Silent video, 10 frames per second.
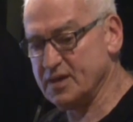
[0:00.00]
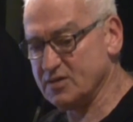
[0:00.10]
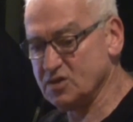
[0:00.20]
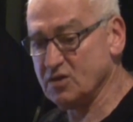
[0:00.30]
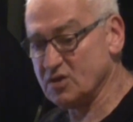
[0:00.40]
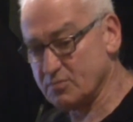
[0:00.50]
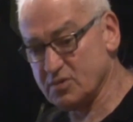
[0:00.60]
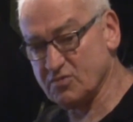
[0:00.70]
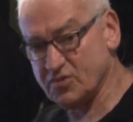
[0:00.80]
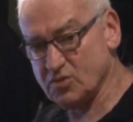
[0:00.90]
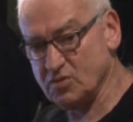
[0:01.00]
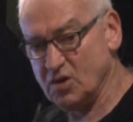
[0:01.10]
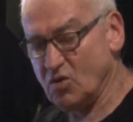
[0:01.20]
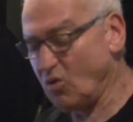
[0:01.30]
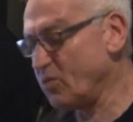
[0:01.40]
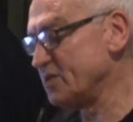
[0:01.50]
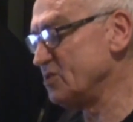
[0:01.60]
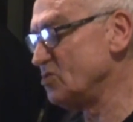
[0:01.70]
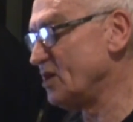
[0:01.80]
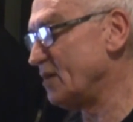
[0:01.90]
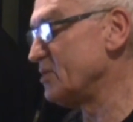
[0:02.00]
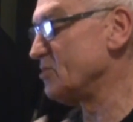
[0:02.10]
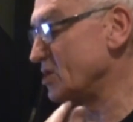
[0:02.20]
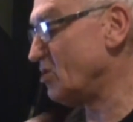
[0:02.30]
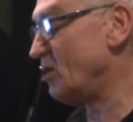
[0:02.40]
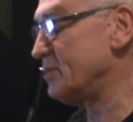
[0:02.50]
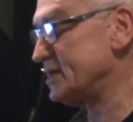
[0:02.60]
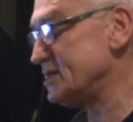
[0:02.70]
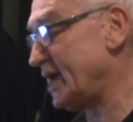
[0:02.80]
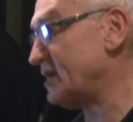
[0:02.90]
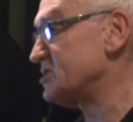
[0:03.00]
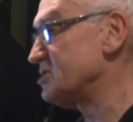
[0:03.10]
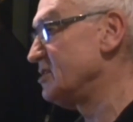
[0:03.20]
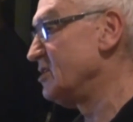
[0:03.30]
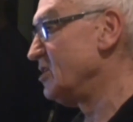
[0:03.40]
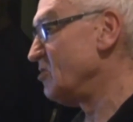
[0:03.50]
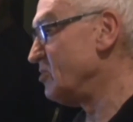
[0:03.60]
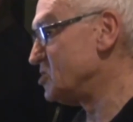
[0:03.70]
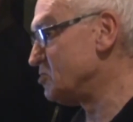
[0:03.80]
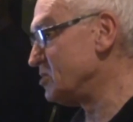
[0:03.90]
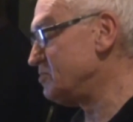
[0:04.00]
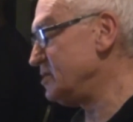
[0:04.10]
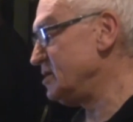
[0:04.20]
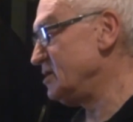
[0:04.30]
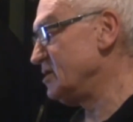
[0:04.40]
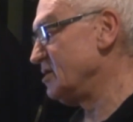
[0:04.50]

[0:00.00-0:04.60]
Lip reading: a neoliberal view, or whether you come in with a carbon tax, which would be